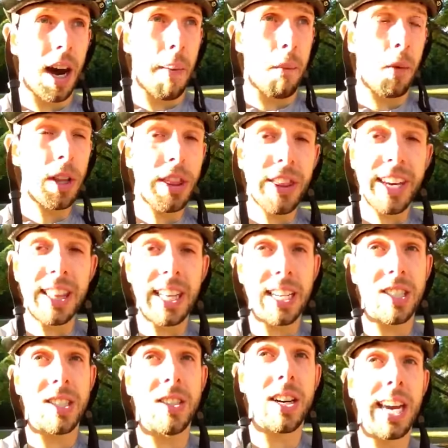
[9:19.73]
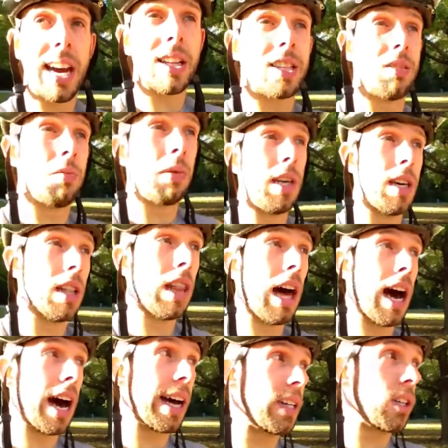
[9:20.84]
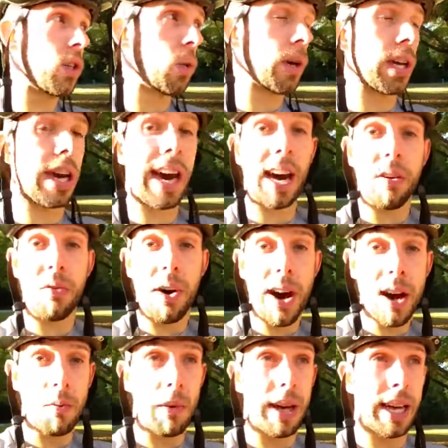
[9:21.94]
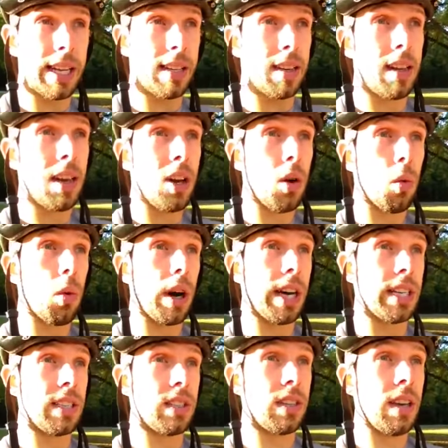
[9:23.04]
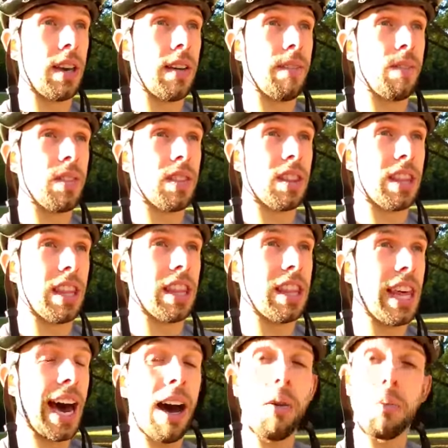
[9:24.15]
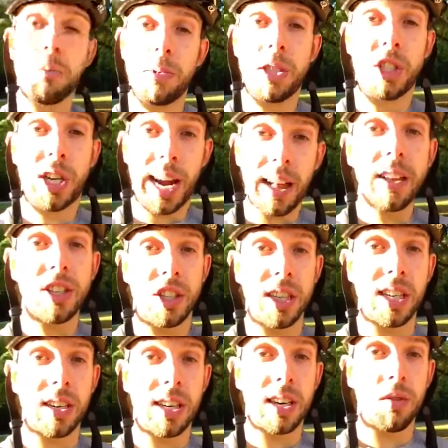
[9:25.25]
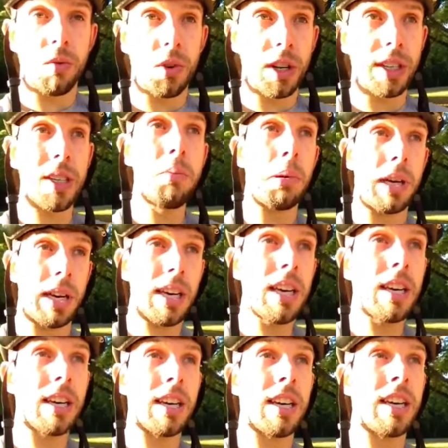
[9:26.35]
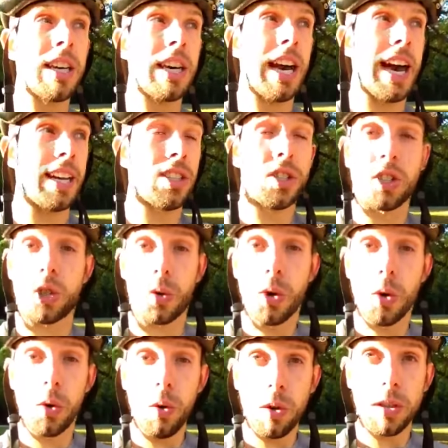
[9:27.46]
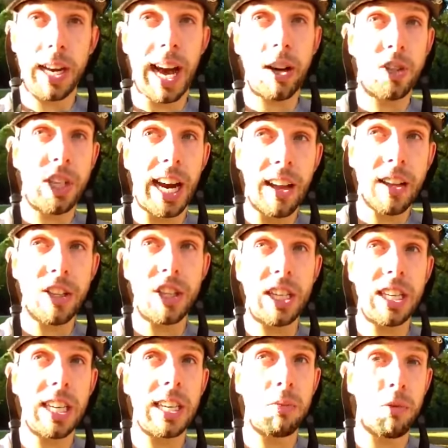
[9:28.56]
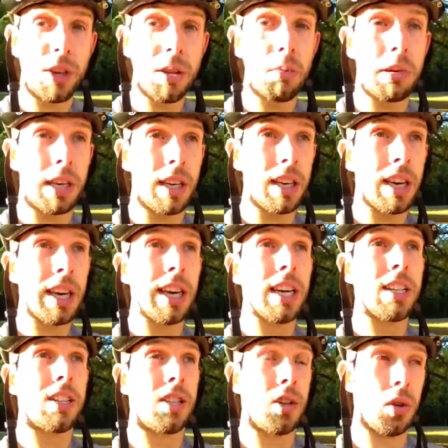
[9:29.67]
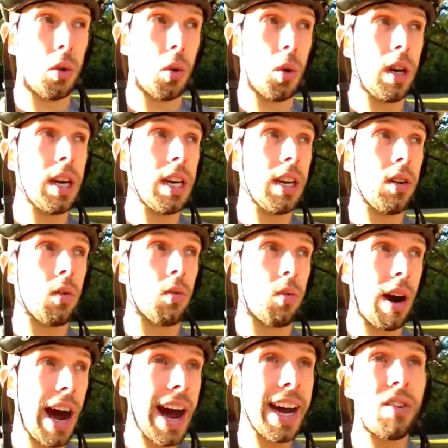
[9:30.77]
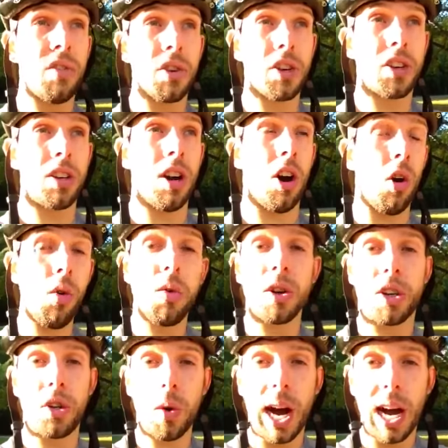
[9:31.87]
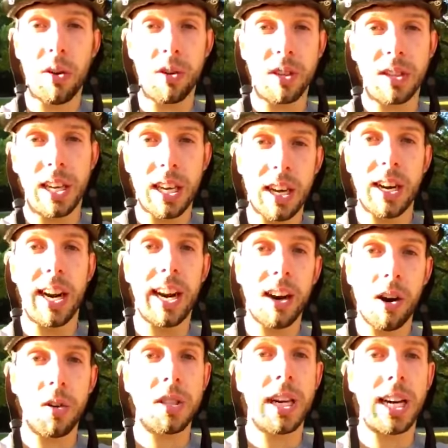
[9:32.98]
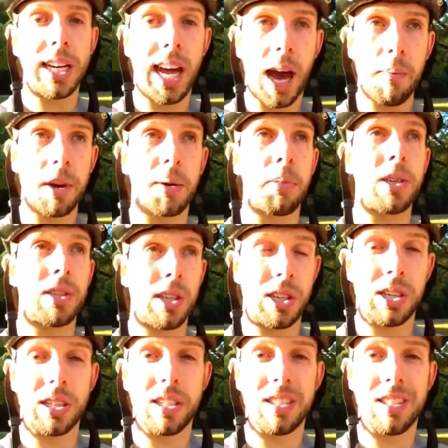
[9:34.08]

One thing that stuck out to me a lot in doing a half Ironman was how challenging it can really be, and it's true, how challenging it can really be to ride for over 2 hours in an aerodynamic position.